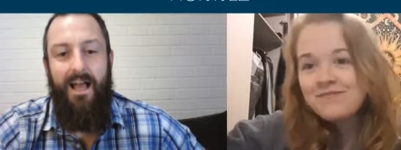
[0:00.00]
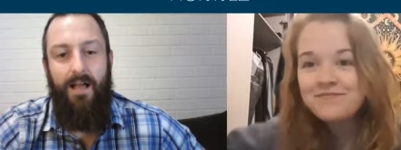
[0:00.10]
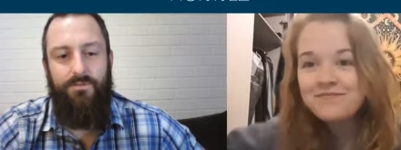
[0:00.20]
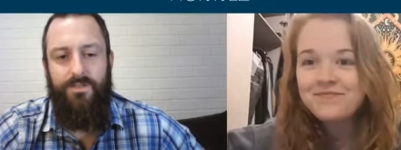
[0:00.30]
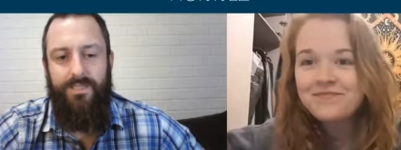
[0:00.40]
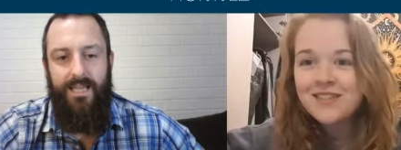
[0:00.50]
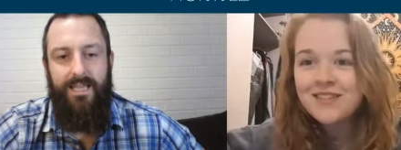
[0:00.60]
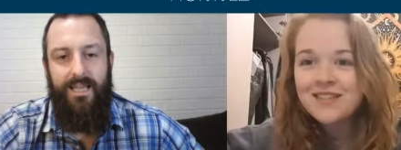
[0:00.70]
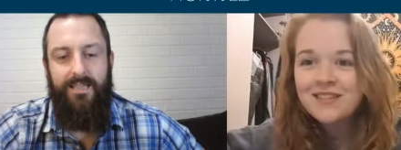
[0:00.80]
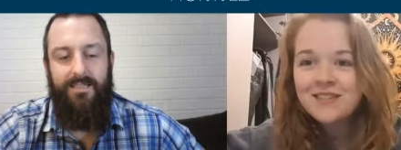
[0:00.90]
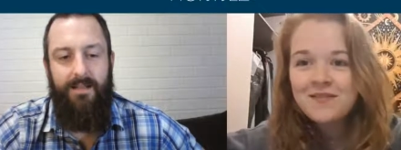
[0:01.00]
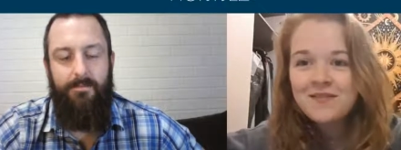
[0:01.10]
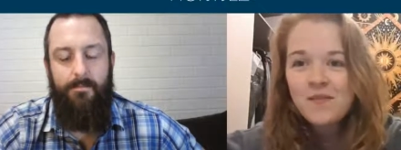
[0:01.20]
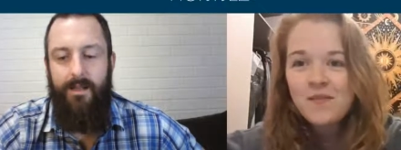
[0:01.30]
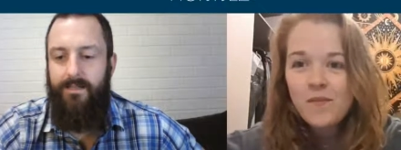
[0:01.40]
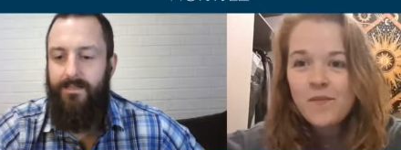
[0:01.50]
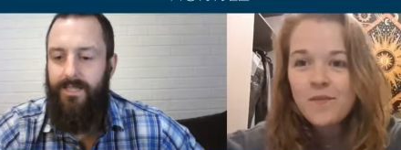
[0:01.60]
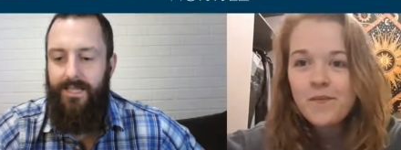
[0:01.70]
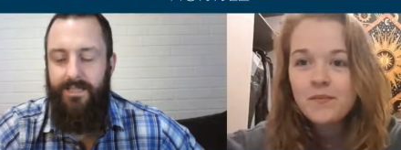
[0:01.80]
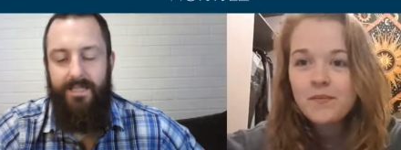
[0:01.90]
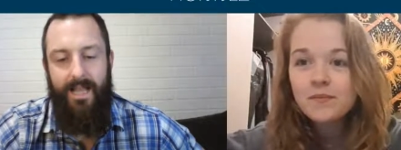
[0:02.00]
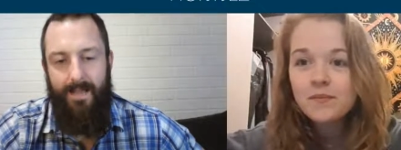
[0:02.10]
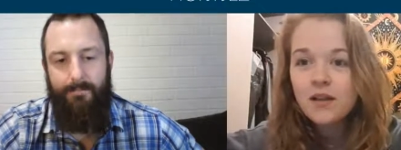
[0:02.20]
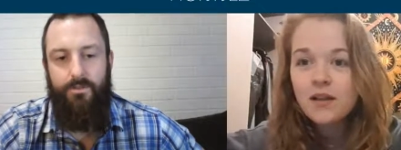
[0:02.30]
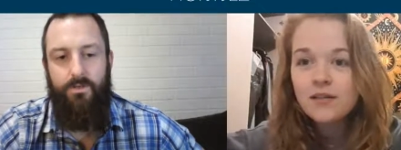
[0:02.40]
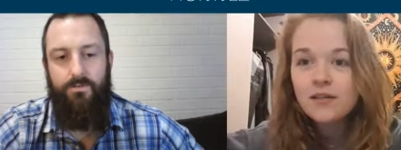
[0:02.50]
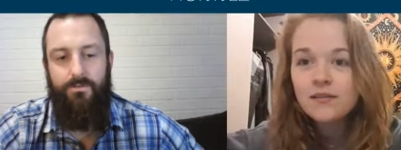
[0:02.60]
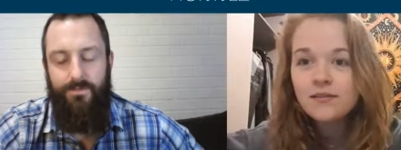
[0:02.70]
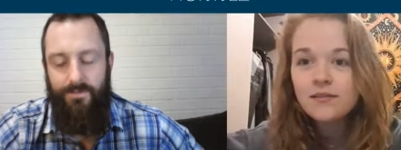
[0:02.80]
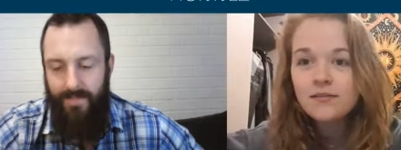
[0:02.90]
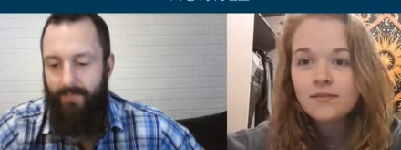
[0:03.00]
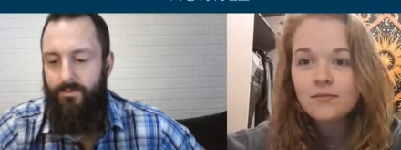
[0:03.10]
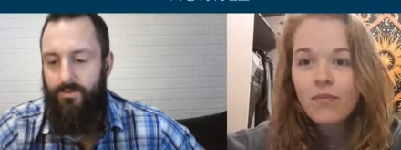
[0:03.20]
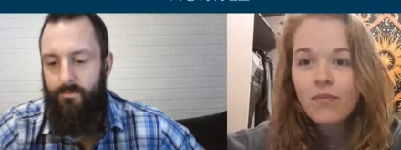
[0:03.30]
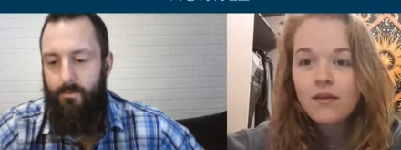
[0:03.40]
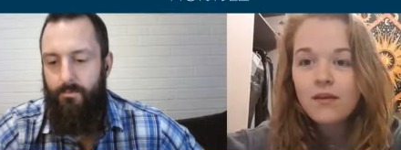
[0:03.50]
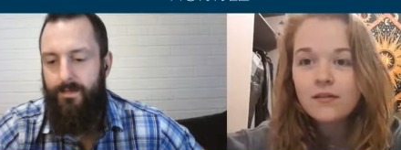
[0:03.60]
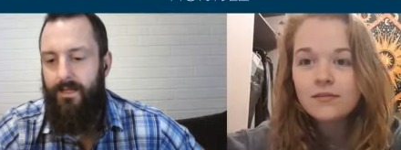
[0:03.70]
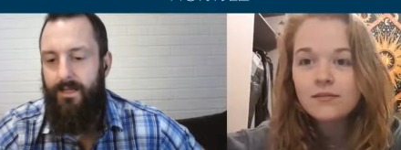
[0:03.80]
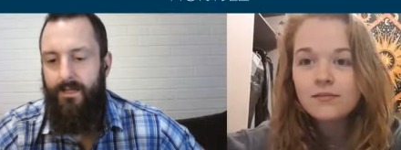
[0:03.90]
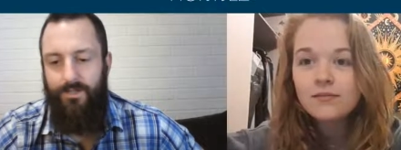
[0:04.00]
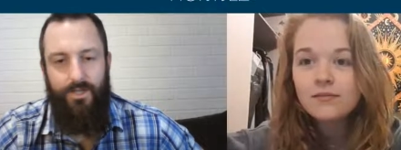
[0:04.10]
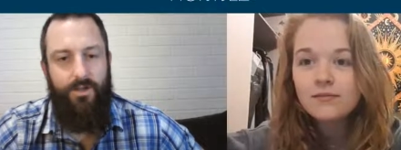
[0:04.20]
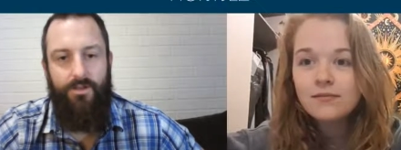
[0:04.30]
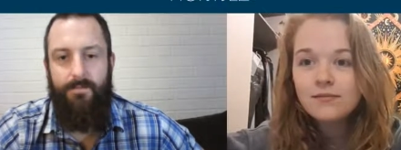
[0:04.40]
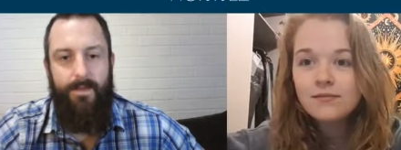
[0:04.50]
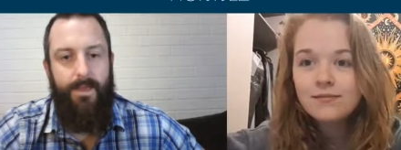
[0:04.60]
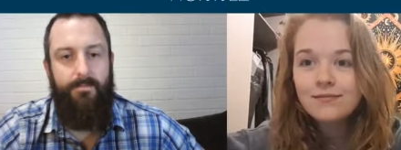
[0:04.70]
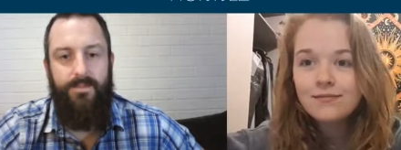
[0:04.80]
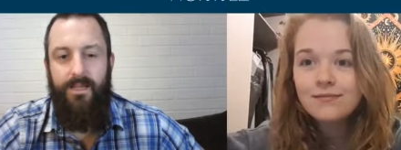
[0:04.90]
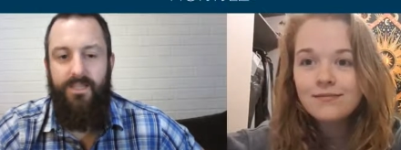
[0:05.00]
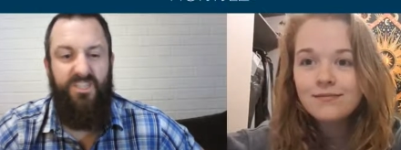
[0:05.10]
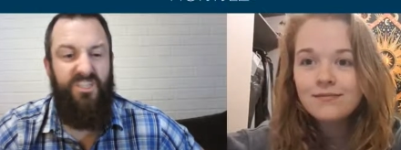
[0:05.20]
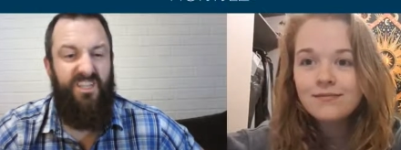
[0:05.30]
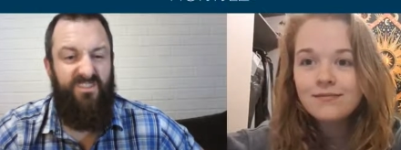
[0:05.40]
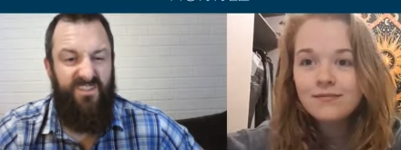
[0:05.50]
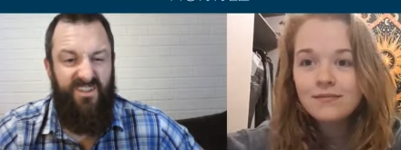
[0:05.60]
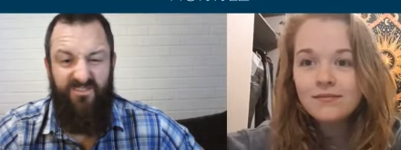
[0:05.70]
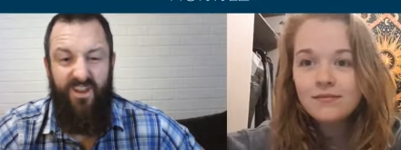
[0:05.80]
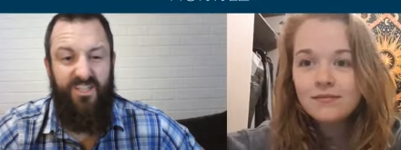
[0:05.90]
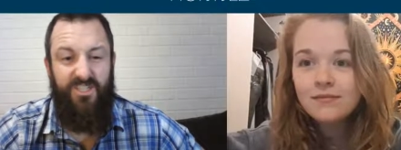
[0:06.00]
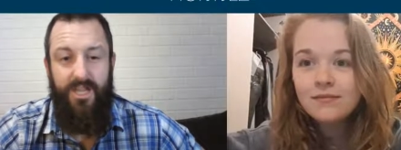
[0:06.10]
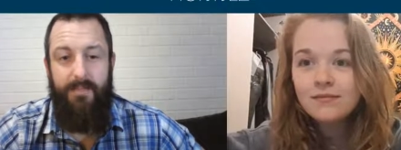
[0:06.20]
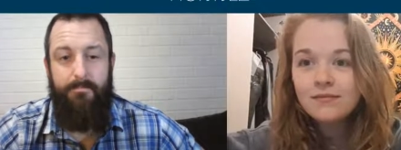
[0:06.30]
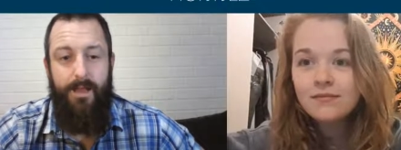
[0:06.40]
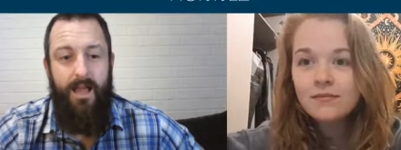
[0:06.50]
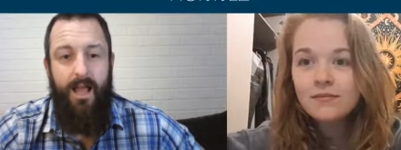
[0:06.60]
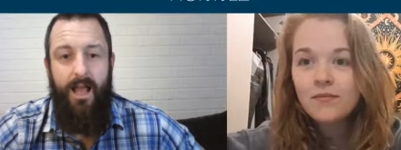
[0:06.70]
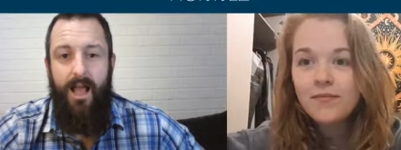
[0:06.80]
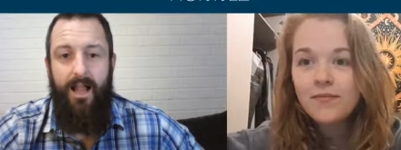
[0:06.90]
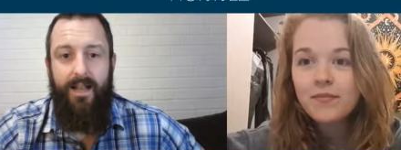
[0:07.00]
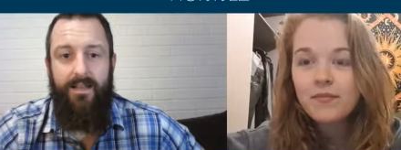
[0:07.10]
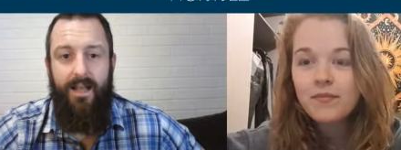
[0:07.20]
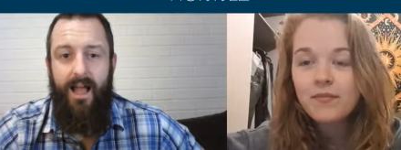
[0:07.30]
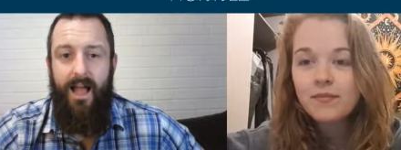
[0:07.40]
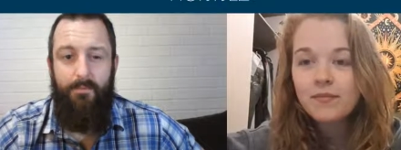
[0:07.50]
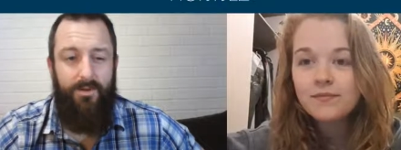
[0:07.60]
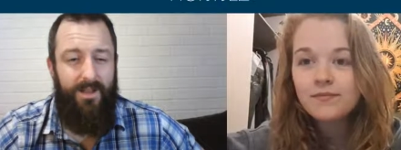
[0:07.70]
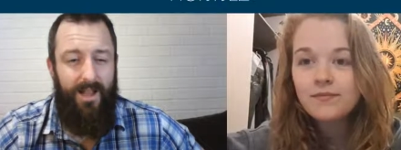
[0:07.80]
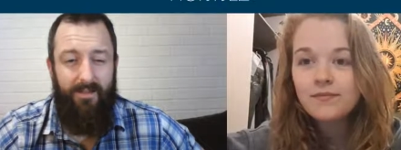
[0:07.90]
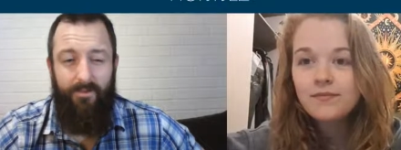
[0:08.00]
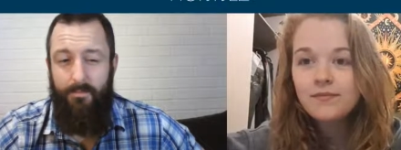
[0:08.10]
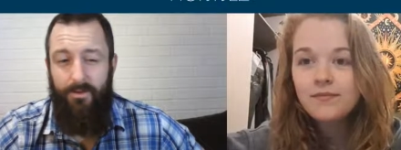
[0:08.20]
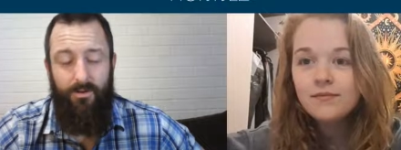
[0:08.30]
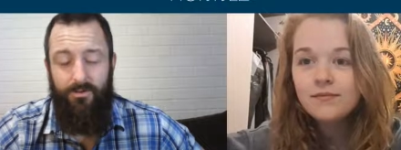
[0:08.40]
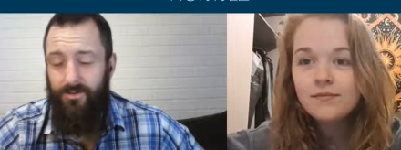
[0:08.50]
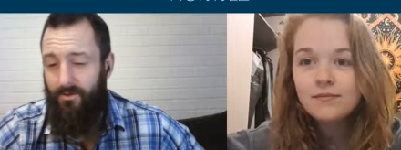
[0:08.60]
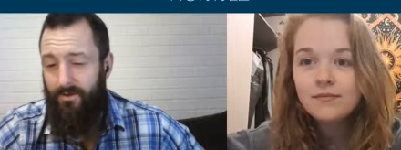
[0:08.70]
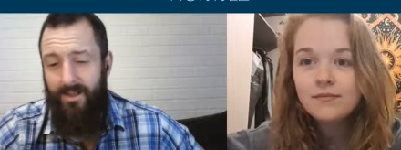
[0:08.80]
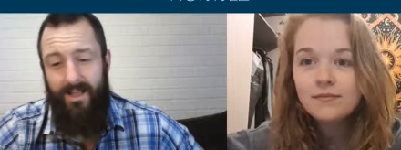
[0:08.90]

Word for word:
Speaker 1: I was gonna say, yeah, Sara McMann. She is an absolute savage of a woman. She got the babies. She's in great shape, and I've got to be honest, Cory.